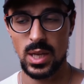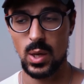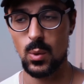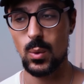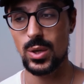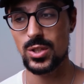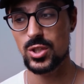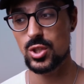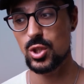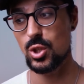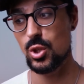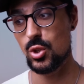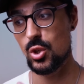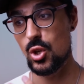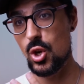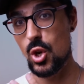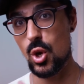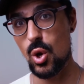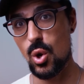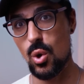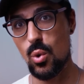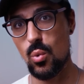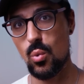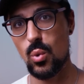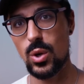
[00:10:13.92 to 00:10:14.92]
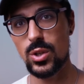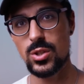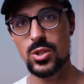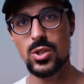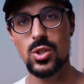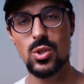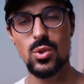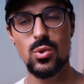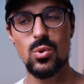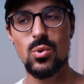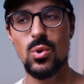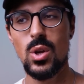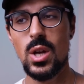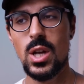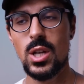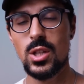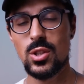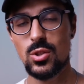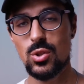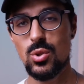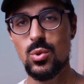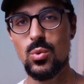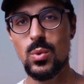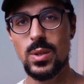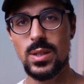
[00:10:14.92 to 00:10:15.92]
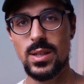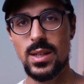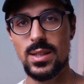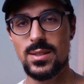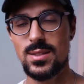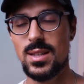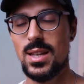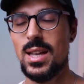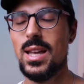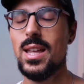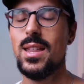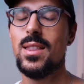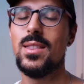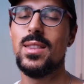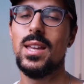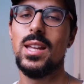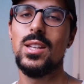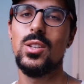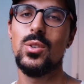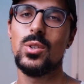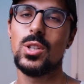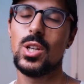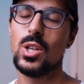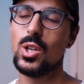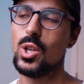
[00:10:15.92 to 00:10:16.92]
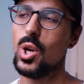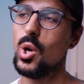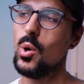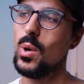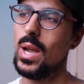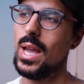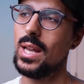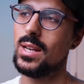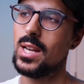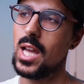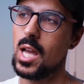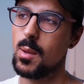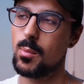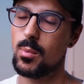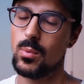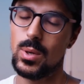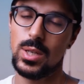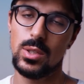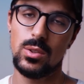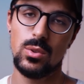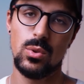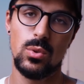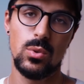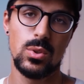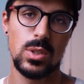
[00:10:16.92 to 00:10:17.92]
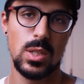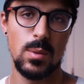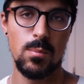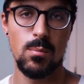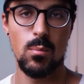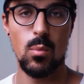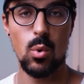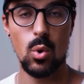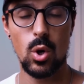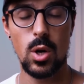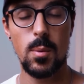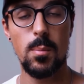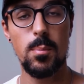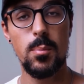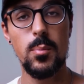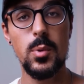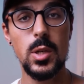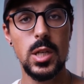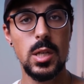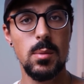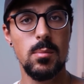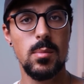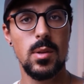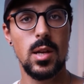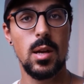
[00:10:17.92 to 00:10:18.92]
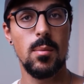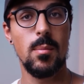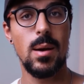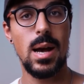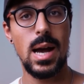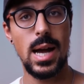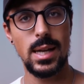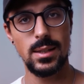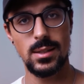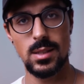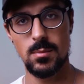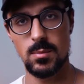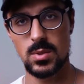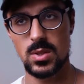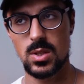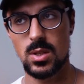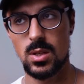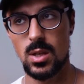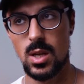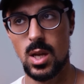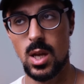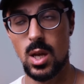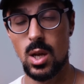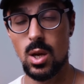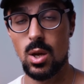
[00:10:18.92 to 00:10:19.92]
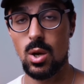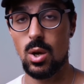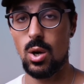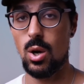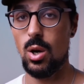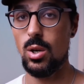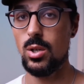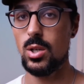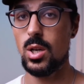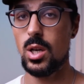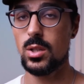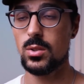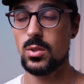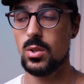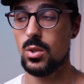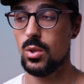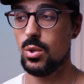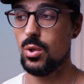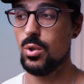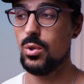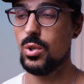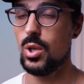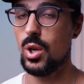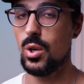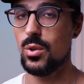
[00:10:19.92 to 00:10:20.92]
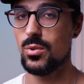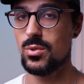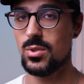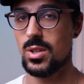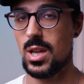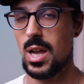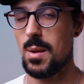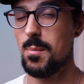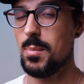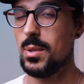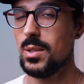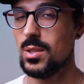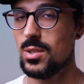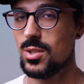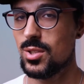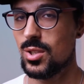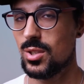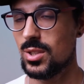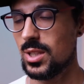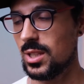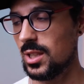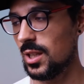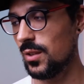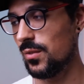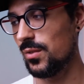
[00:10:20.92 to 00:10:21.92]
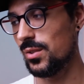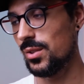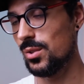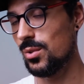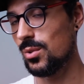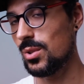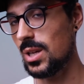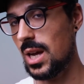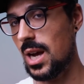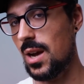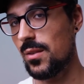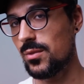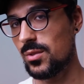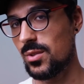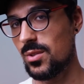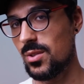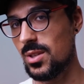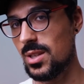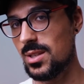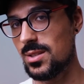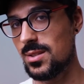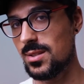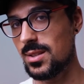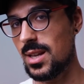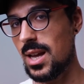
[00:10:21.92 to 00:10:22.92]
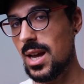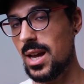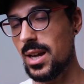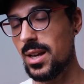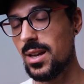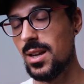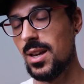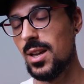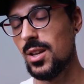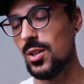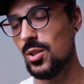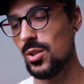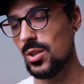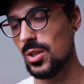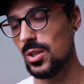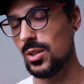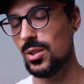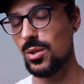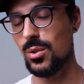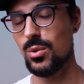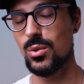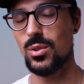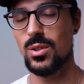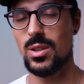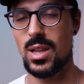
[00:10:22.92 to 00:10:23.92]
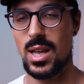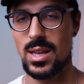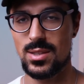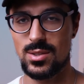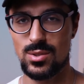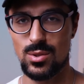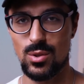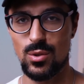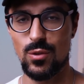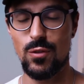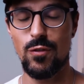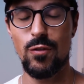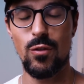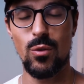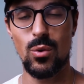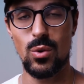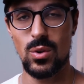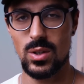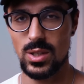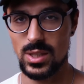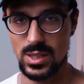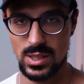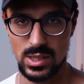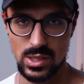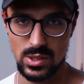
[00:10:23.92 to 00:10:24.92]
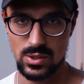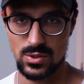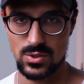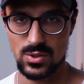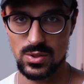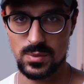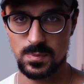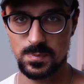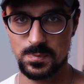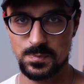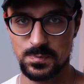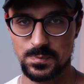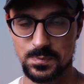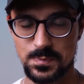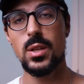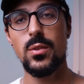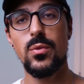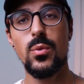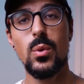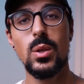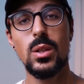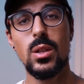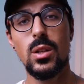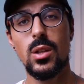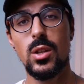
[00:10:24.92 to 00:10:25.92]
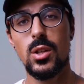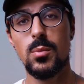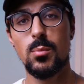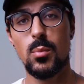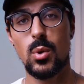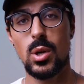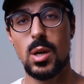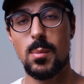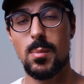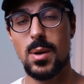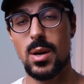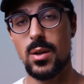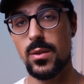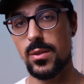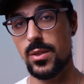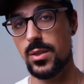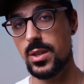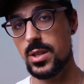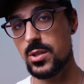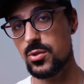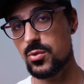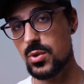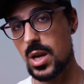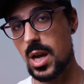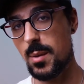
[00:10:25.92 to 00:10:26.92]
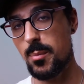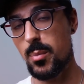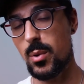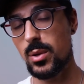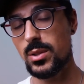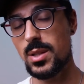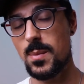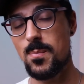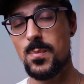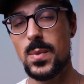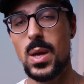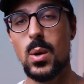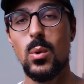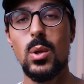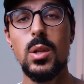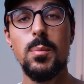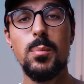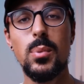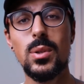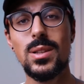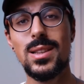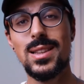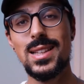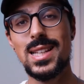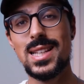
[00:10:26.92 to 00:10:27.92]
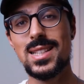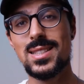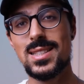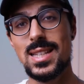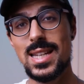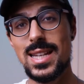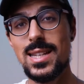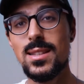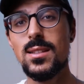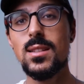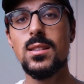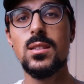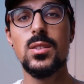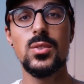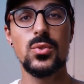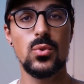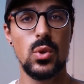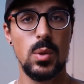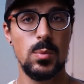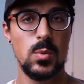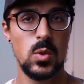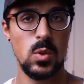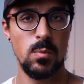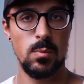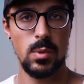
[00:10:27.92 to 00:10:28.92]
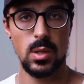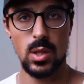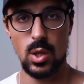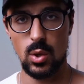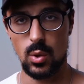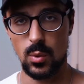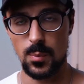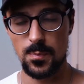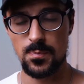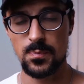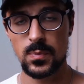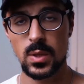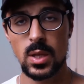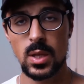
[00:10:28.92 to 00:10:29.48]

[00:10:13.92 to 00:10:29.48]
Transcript: And once you know what you do with it, then you can go and upgrade to some more premium items. Or not, who knows? I'm pretty sure that if you look after this guy, it'll last you for years. Now, if you want to learn more about this tripod, I will put links in the description below.